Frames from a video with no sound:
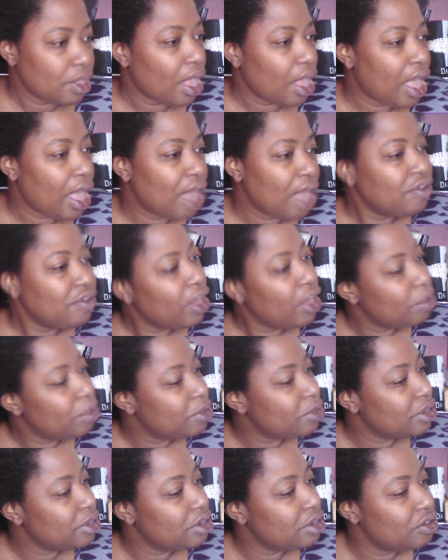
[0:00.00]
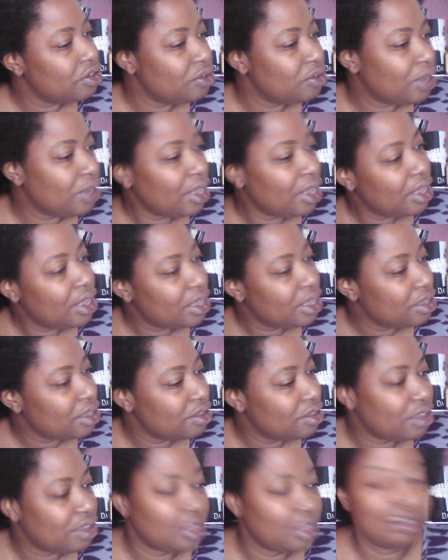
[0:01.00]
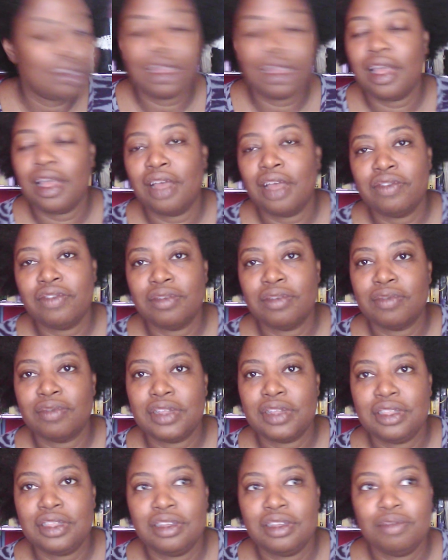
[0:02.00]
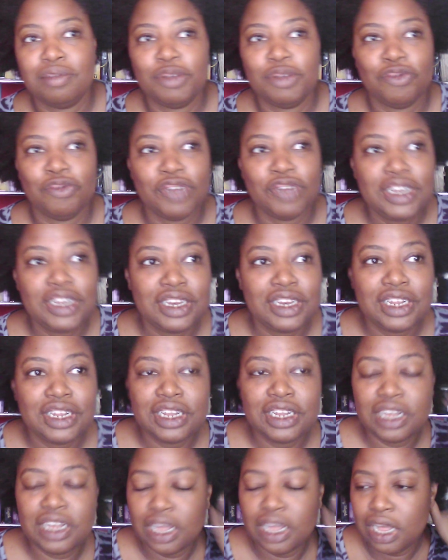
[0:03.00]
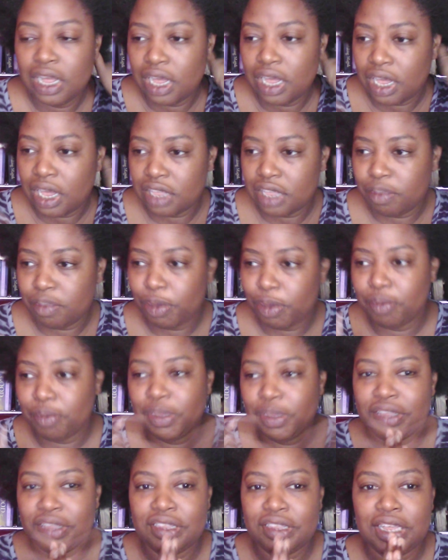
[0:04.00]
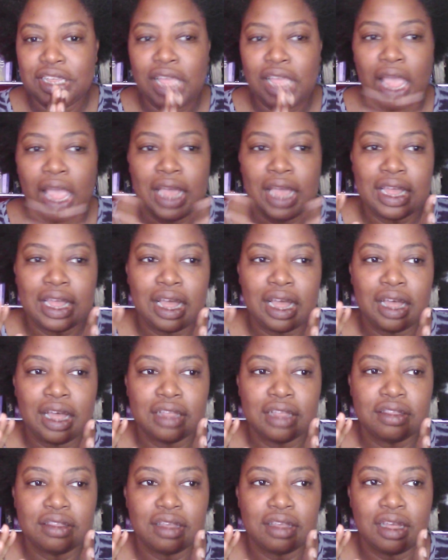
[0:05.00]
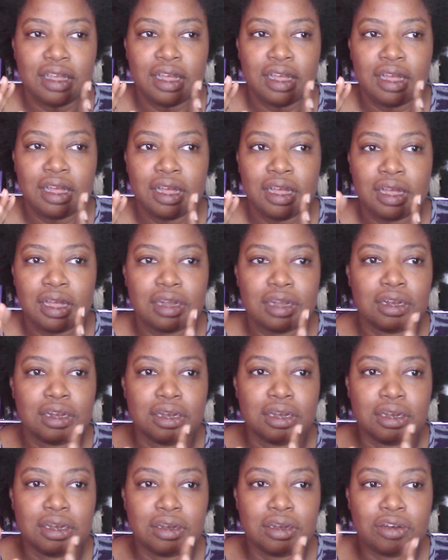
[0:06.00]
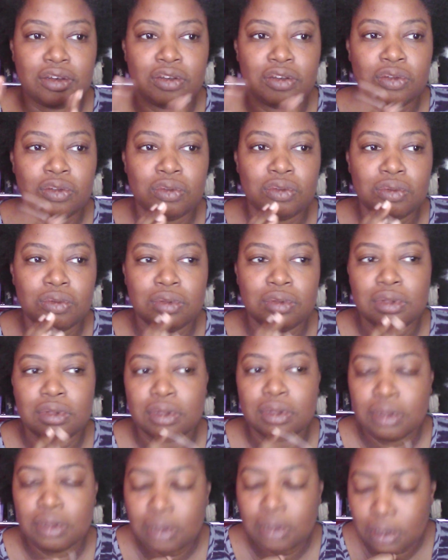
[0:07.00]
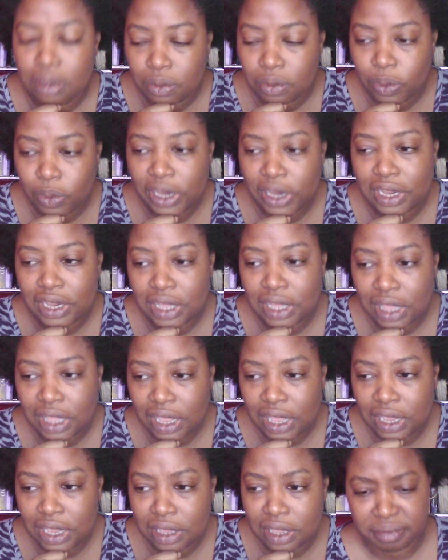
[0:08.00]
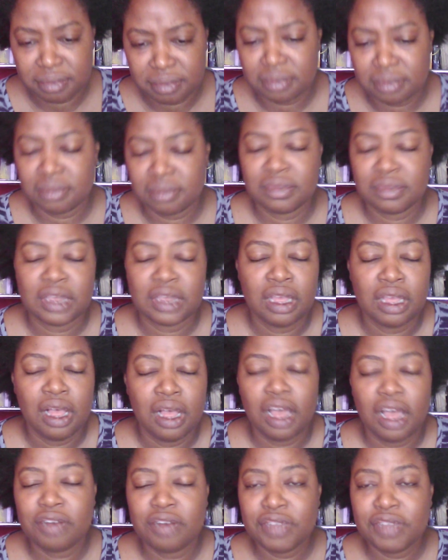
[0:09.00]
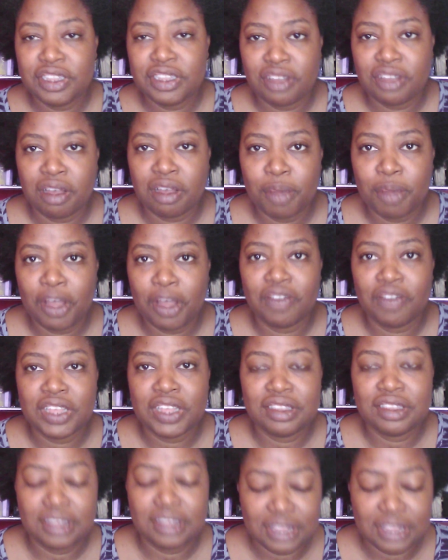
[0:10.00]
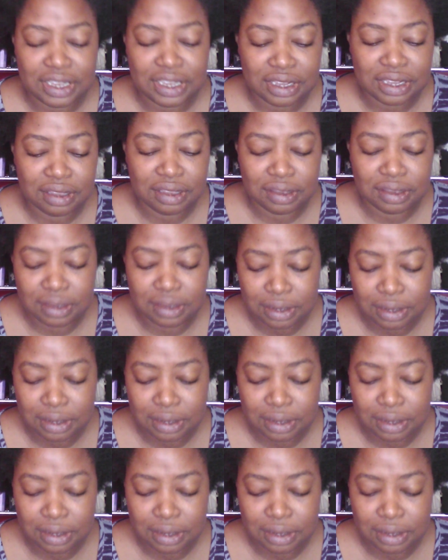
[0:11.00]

I haven't updated you guys because I haven't really been reading. It's been busy. I got a new wedding client. I don't really talk about events and things